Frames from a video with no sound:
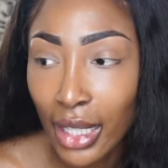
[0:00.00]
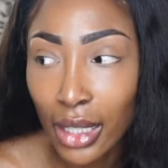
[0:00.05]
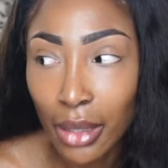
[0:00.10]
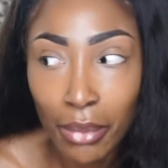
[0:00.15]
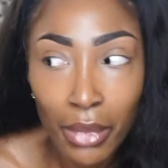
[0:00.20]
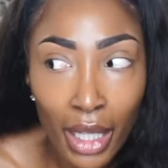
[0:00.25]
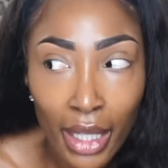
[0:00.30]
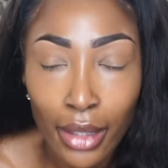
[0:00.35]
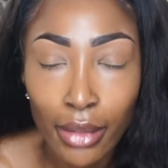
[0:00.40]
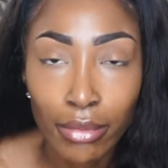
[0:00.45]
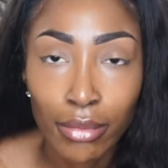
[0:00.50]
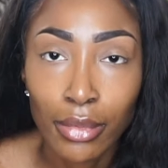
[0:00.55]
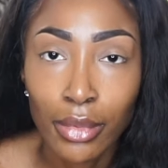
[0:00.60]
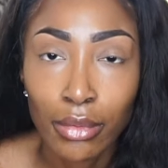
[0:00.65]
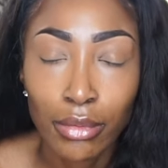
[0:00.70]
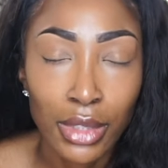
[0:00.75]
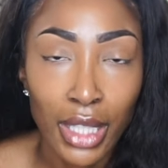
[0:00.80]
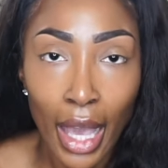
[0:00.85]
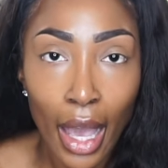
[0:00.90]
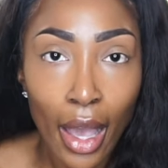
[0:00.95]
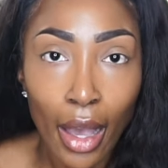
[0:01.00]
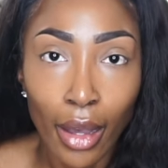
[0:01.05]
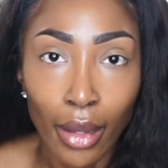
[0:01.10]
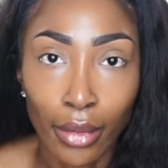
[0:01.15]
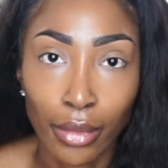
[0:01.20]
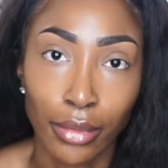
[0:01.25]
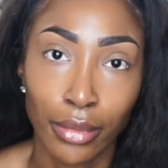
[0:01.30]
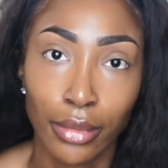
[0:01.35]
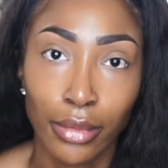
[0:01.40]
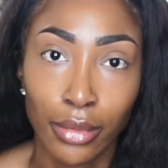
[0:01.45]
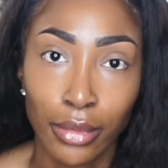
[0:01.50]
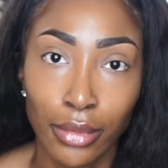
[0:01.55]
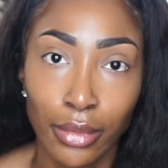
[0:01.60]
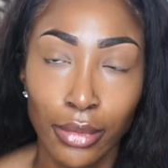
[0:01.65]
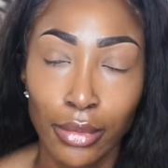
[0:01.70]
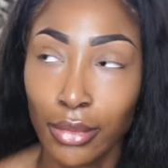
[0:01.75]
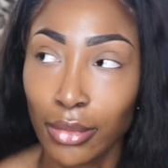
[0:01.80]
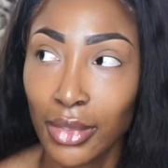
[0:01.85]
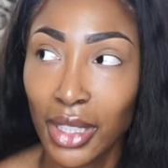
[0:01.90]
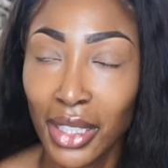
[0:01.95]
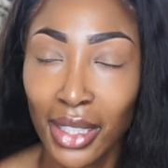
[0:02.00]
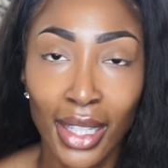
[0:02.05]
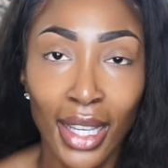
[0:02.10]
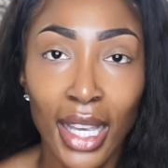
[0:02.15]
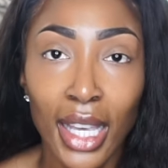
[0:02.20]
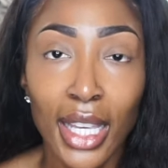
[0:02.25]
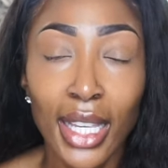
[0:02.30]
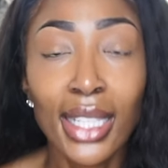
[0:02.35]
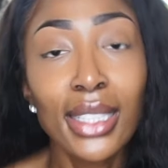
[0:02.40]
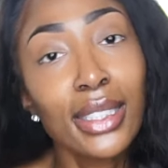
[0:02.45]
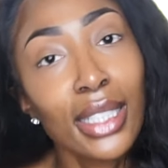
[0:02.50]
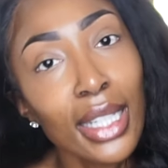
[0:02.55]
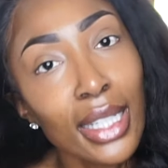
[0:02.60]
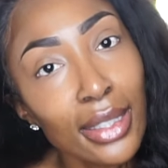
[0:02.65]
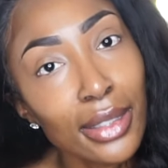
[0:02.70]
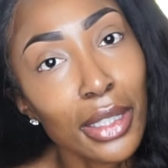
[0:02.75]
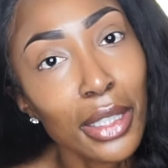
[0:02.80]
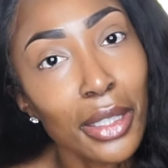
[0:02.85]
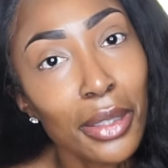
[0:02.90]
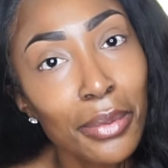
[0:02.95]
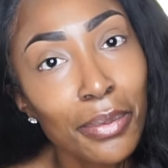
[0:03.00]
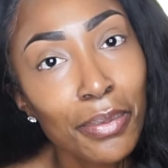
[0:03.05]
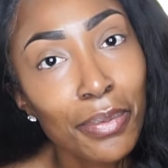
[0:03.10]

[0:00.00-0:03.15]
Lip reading: And I'm like, yeah, it's easy.